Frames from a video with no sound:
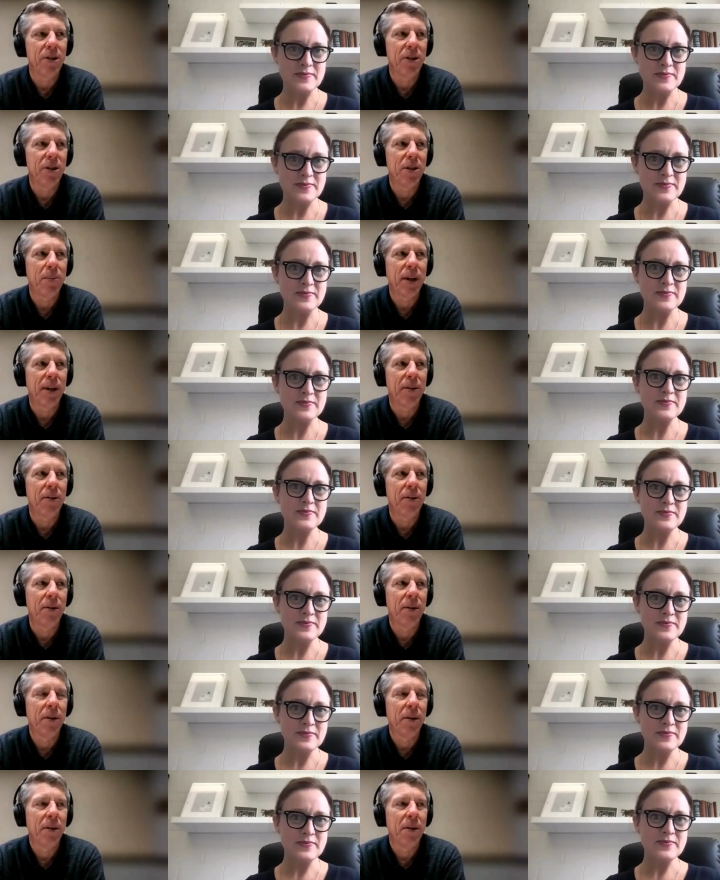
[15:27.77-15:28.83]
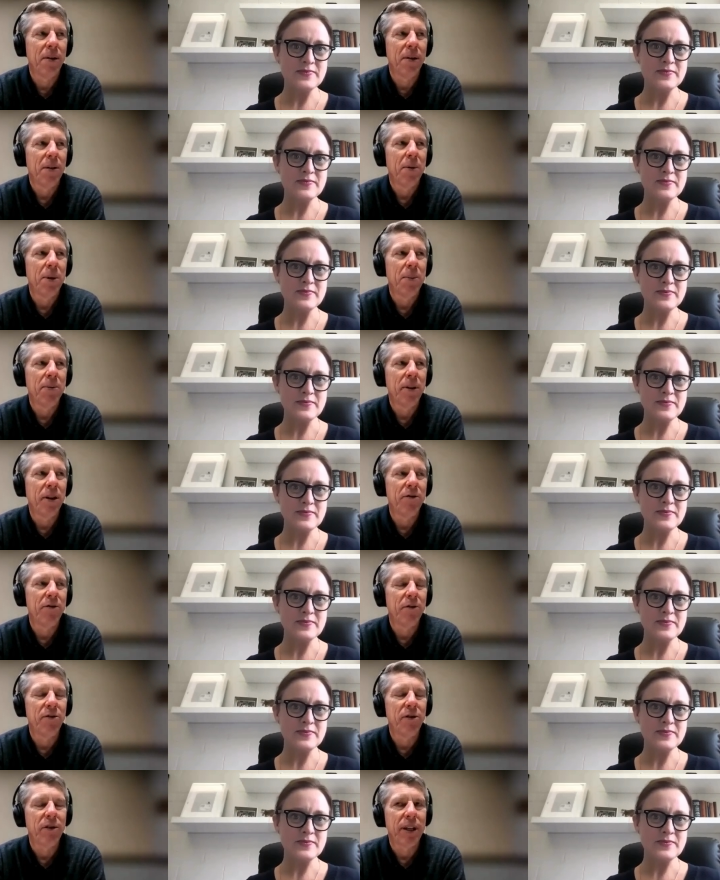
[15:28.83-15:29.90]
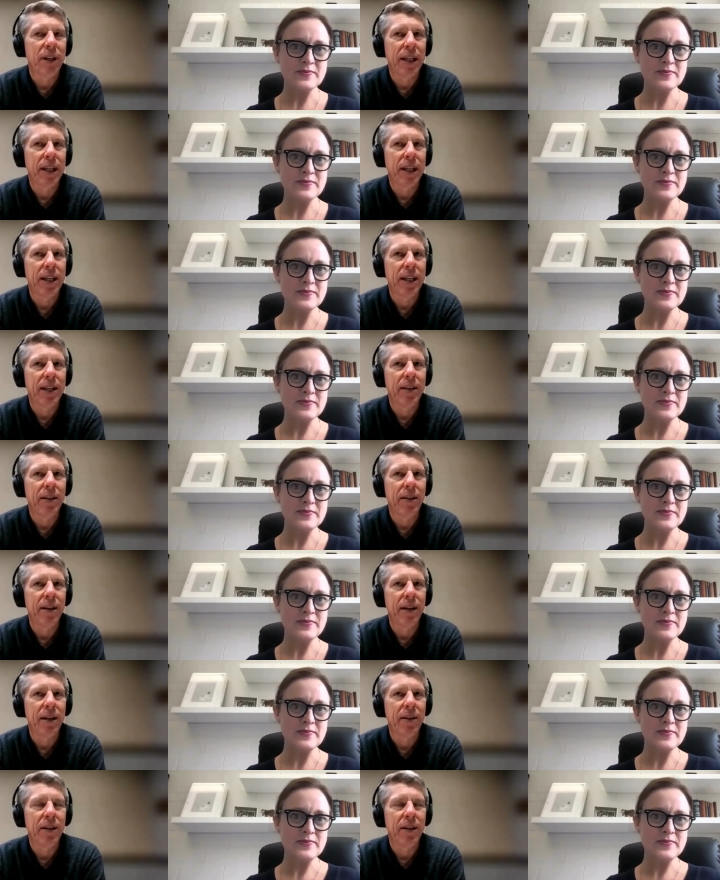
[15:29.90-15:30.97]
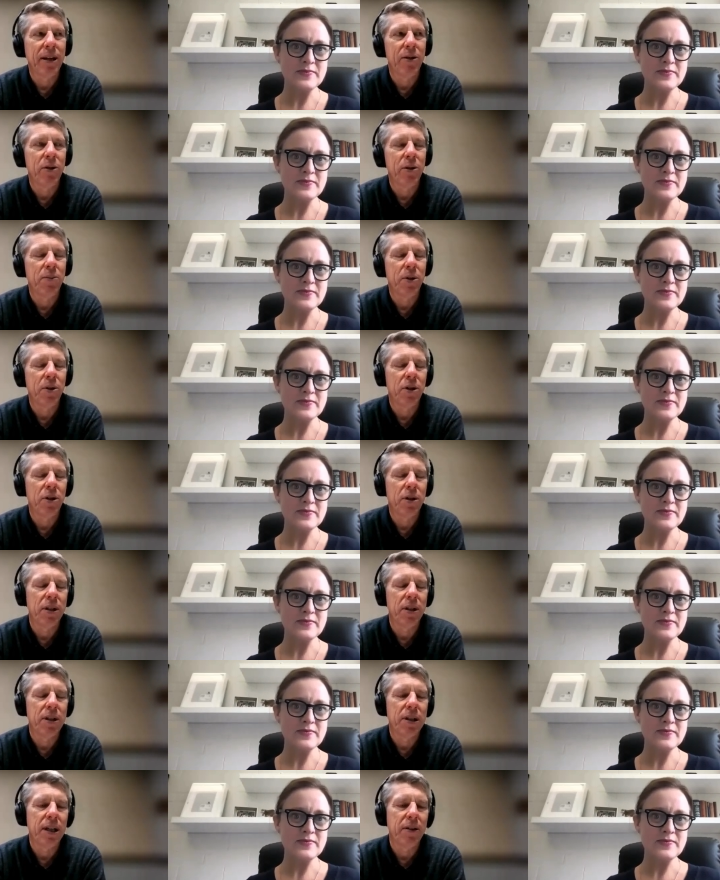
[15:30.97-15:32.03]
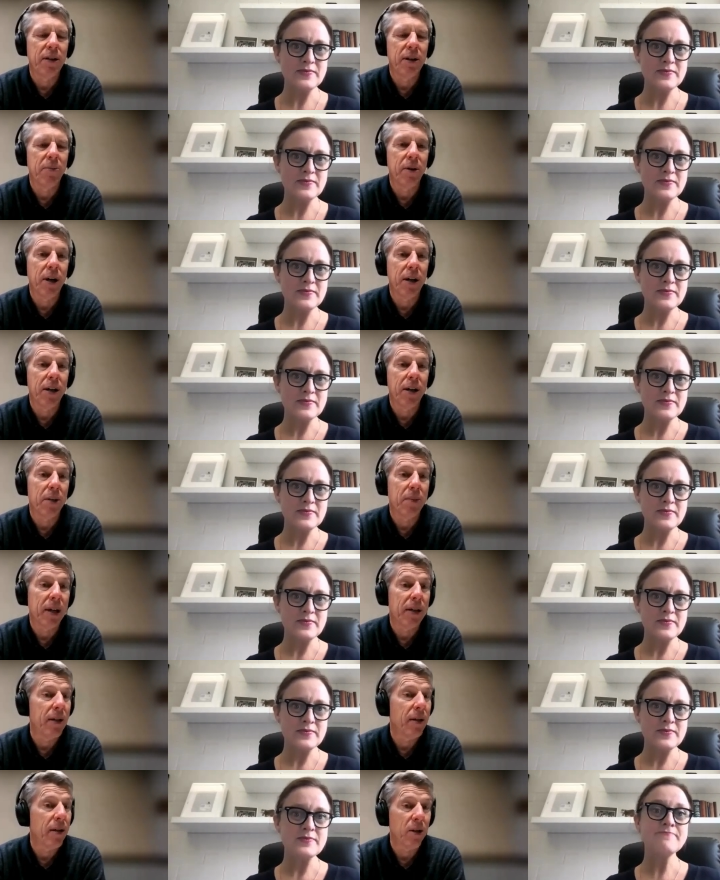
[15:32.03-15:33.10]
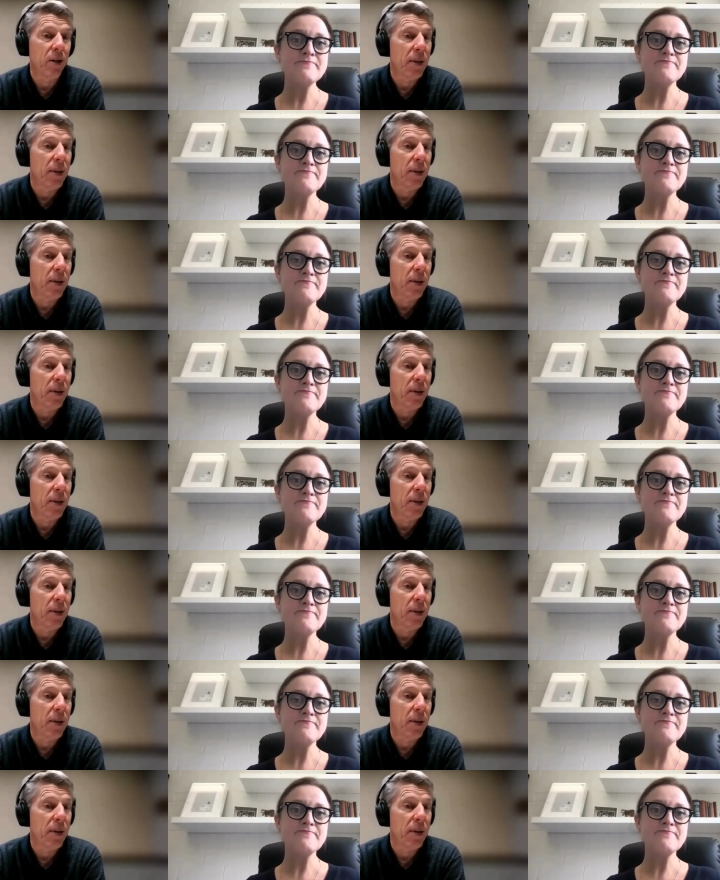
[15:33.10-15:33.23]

Speaker 1: was just about people often forget that the contribution that dairy products make to the